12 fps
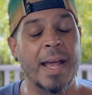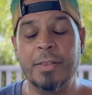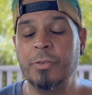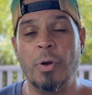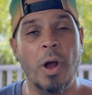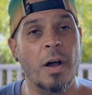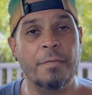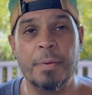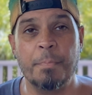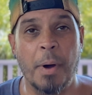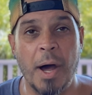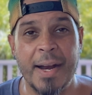and they're
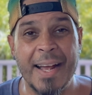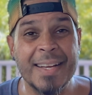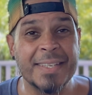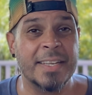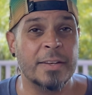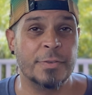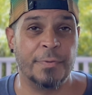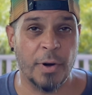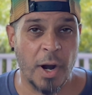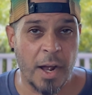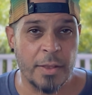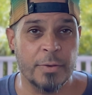often bought as gifts
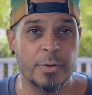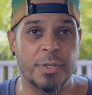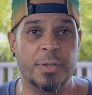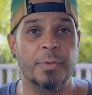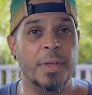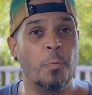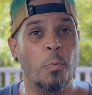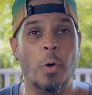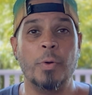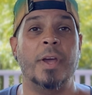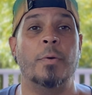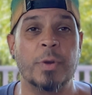for others, so they
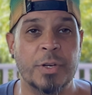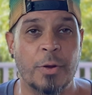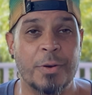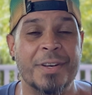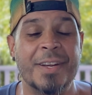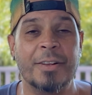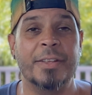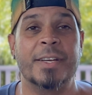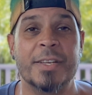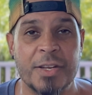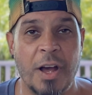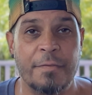won't get returned
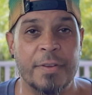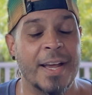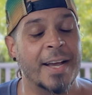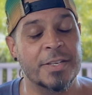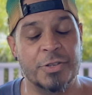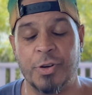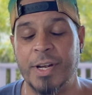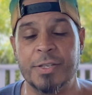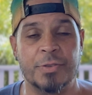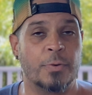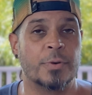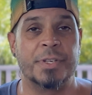nearly as often as
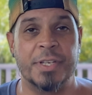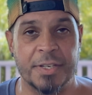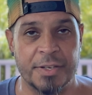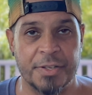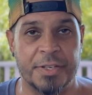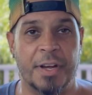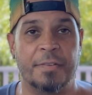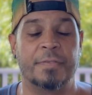trends or seasonal stuff.